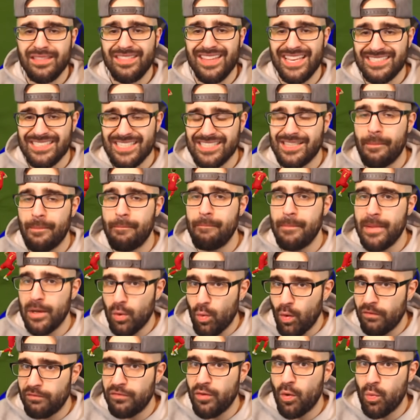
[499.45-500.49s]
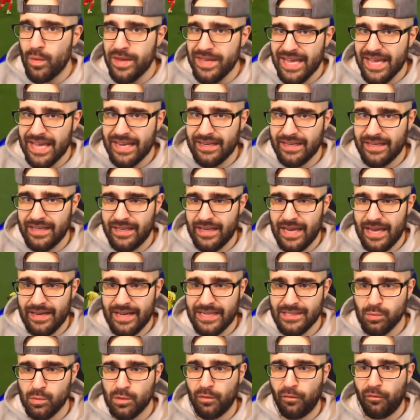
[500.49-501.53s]
This is the middle of the weekend league, and
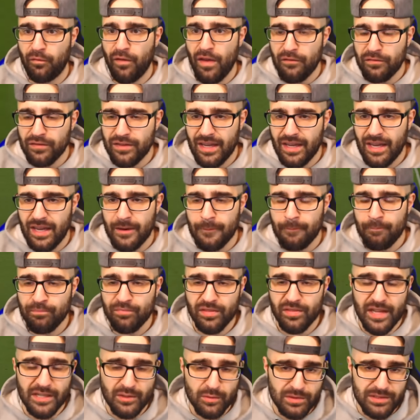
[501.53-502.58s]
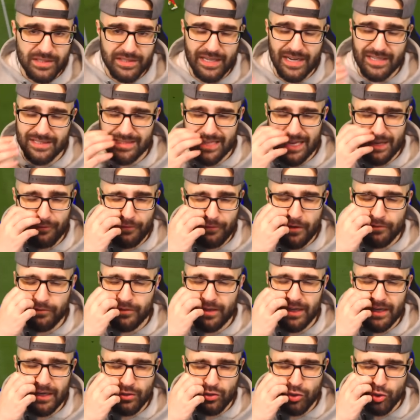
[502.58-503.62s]
this was fifteen. This was to get us to like
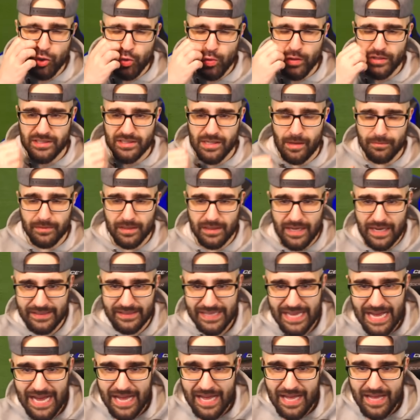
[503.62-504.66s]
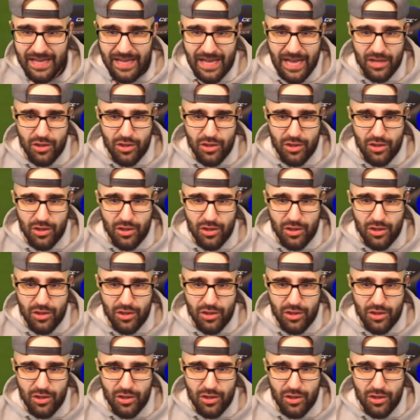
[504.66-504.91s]
fifteen and two or something like that.